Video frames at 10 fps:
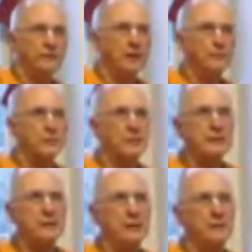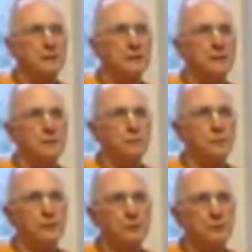famous like that
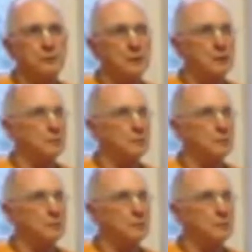with her